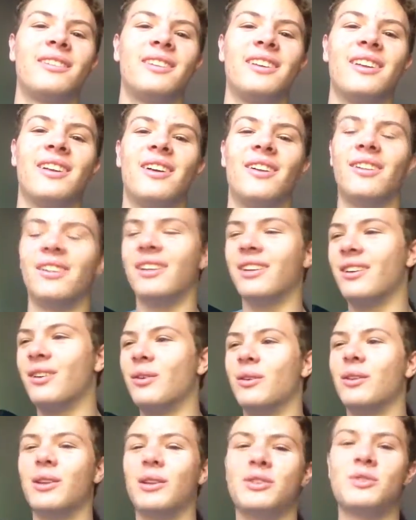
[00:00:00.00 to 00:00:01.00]
cool
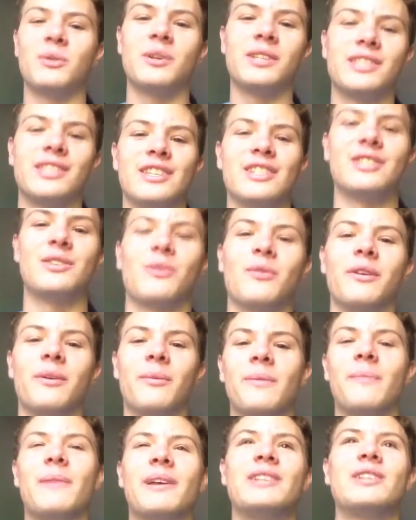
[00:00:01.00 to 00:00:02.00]
little twist in the story
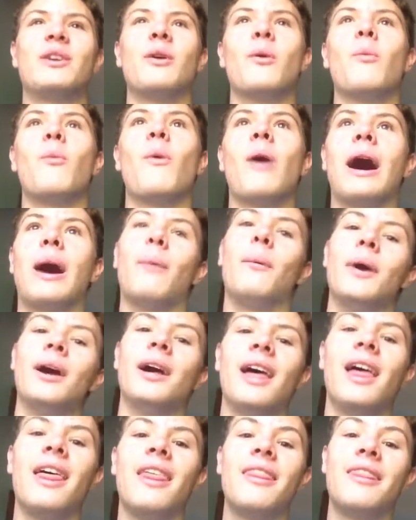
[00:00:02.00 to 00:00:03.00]
where it made you go, wow,
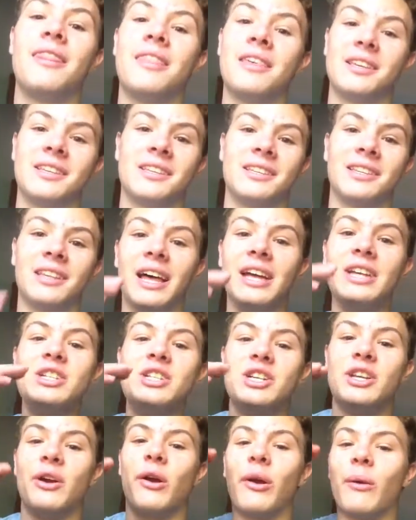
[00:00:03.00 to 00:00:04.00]
this
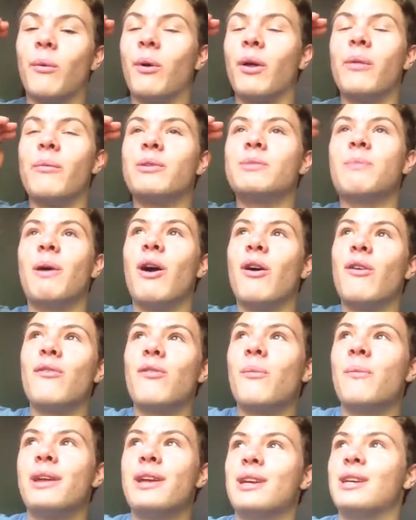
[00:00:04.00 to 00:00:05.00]
legendary, one of the most
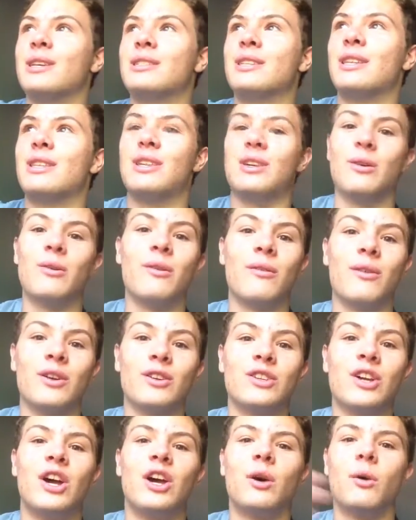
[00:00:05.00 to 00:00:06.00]
powerful beings in the universe,
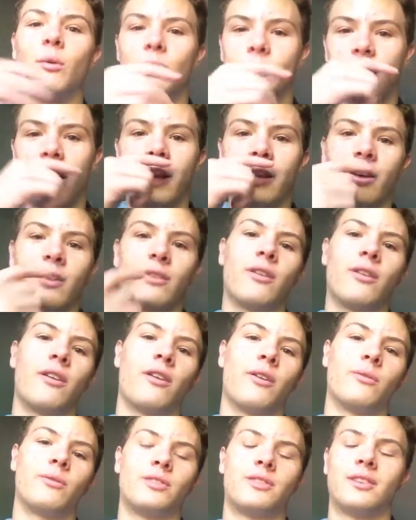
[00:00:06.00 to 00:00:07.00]
was hiding under our
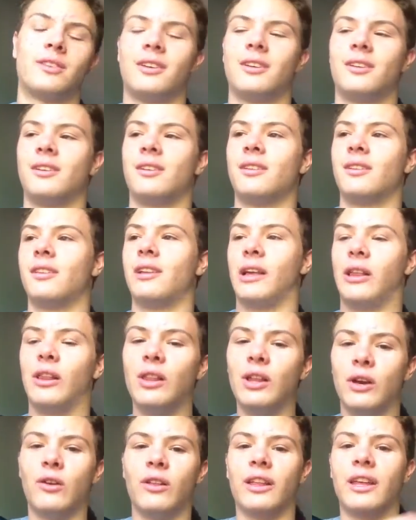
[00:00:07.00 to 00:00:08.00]
nose,
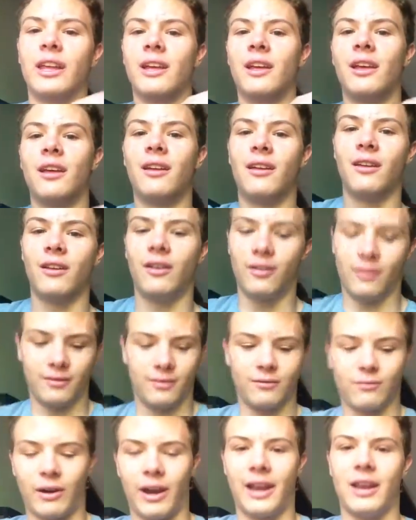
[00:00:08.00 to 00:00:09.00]
literally
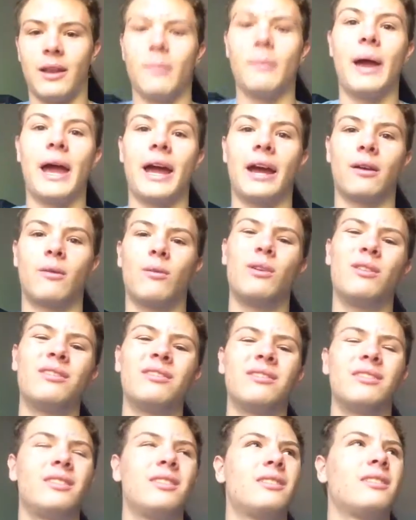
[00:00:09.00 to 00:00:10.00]
right in a bag. Well,
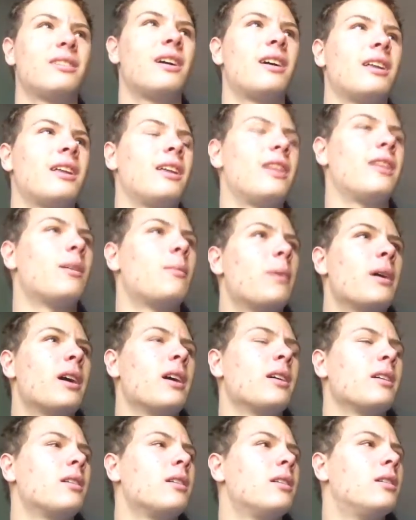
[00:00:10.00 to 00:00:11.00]
not in a
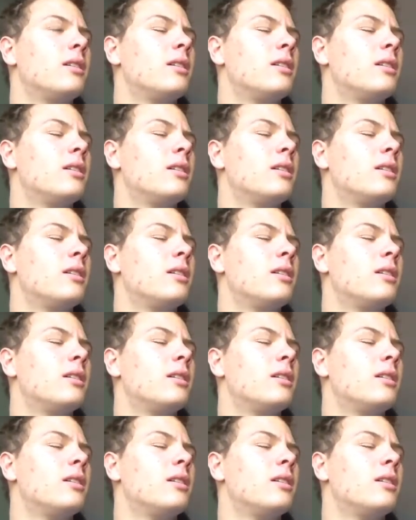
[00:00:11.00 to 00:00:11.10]
bag.